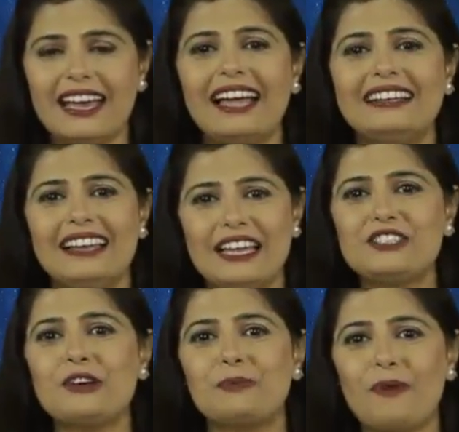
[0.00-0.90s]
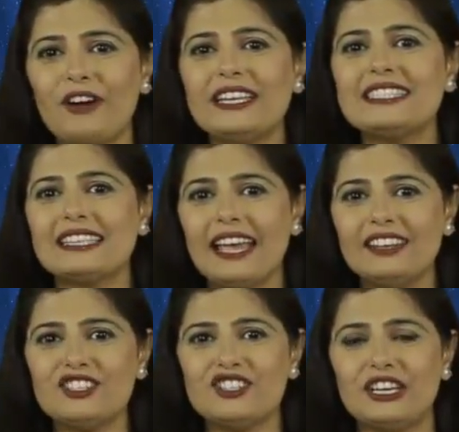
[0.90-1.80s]
and let your body's
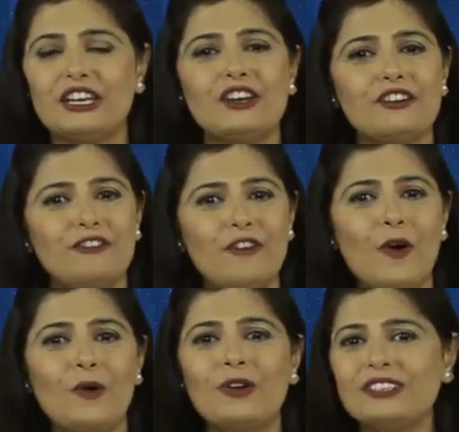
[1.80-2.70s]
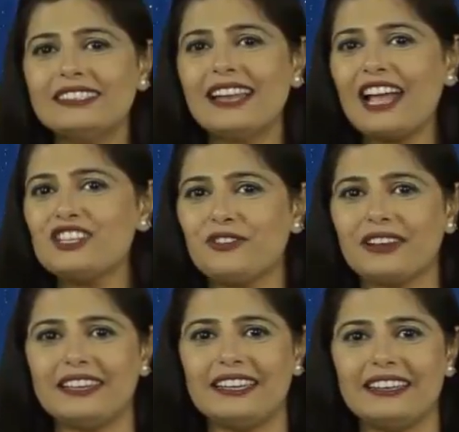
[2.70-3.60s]
energy flow
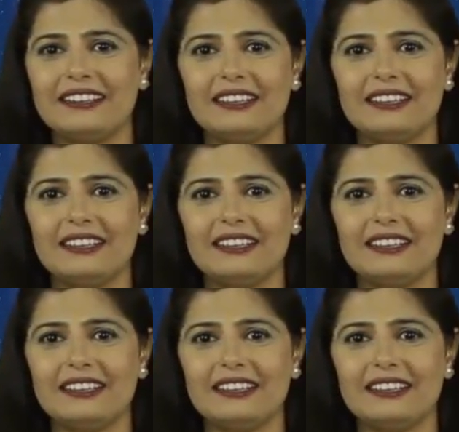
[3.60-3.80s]
naturally.